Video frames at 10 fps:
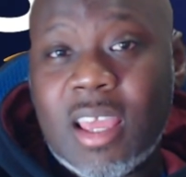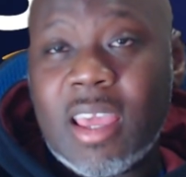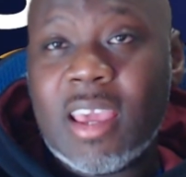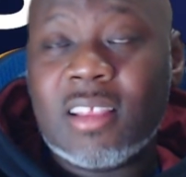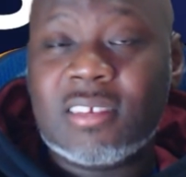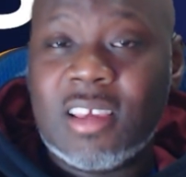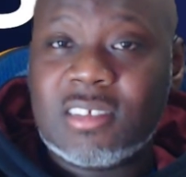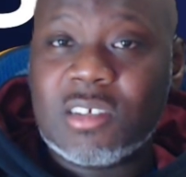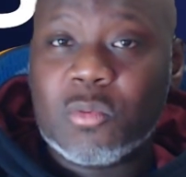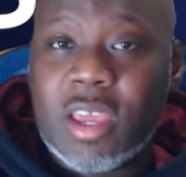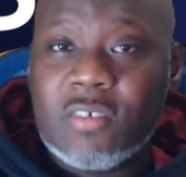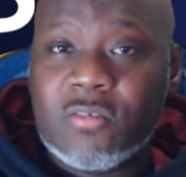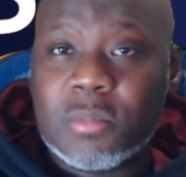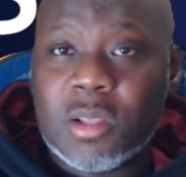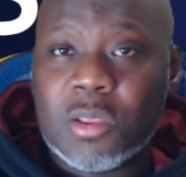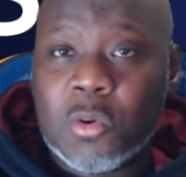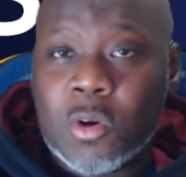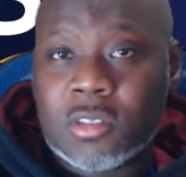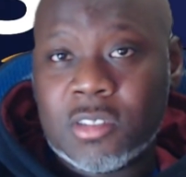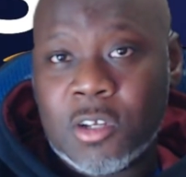it takes away from the long
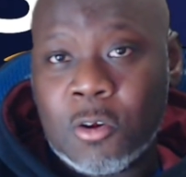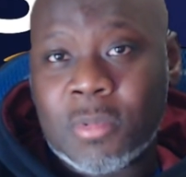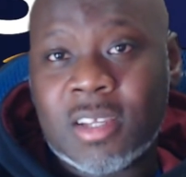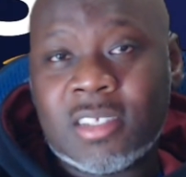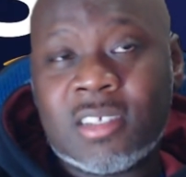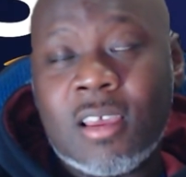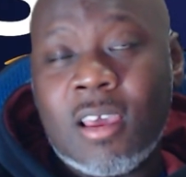term because